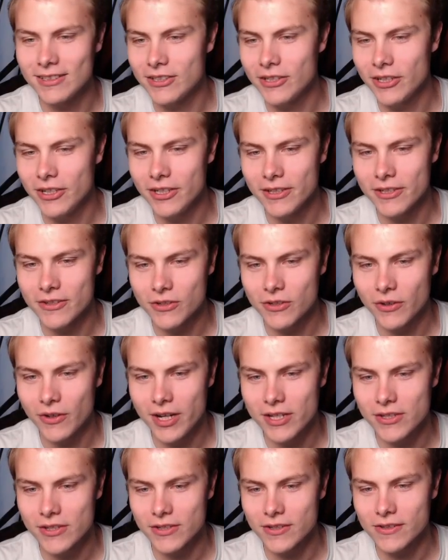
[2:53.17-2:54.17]
goodness
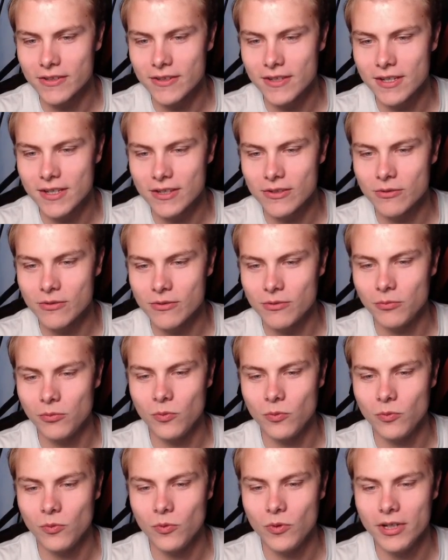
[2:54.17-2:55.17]
gracious, this
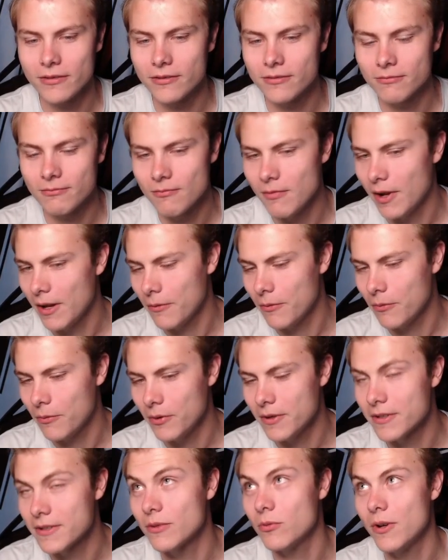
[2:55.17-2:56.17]
one, what
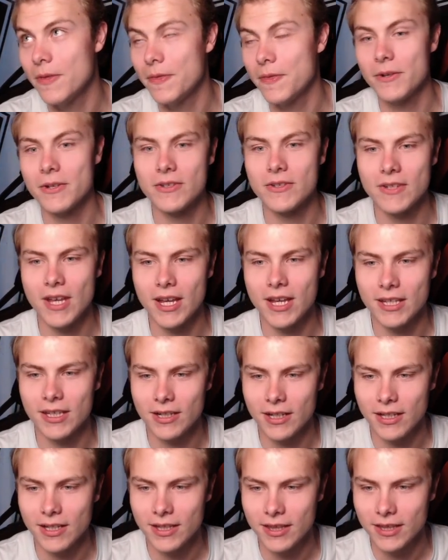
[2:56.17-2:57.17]
is it,
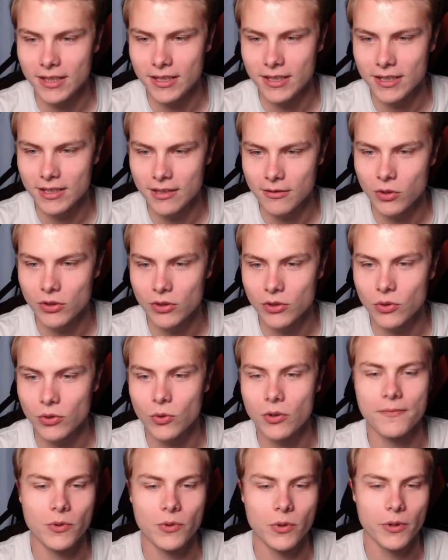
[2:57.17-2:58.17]
1/32nd, I think,
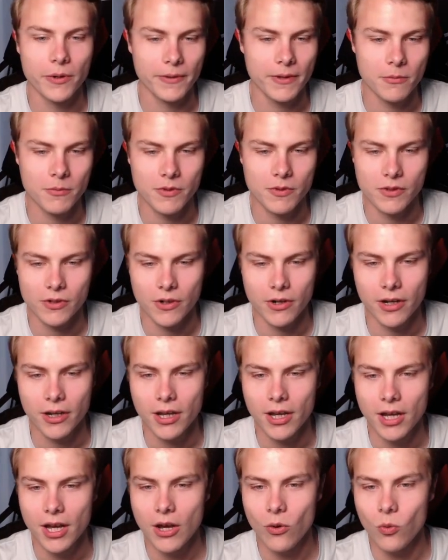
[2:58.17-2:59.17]
1/24th, I'm sorry,
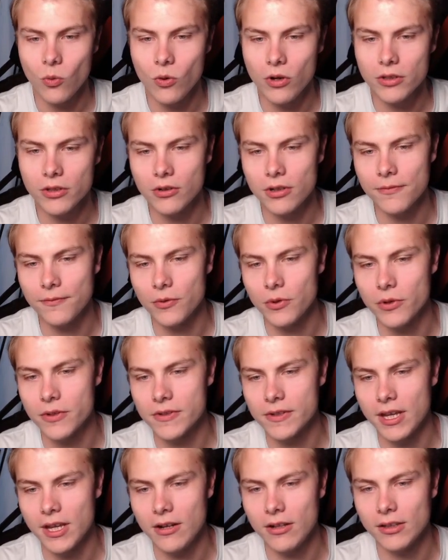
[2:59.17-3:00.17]
1/24th
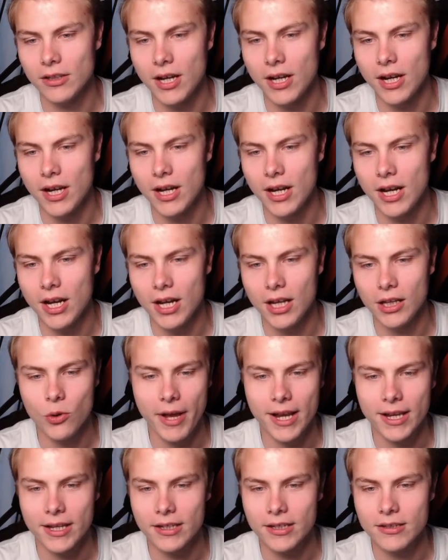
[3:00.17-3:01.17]
scaled
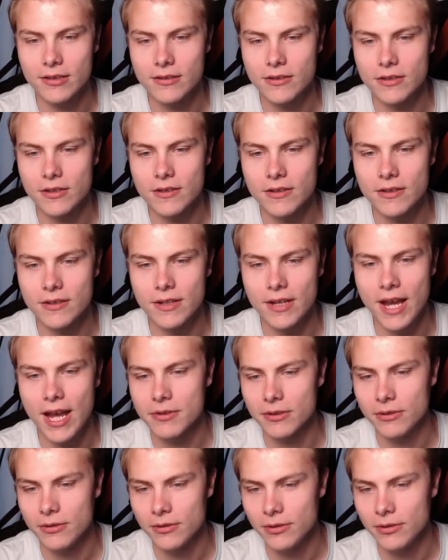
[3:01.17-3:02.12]
Hollowback is just absolutely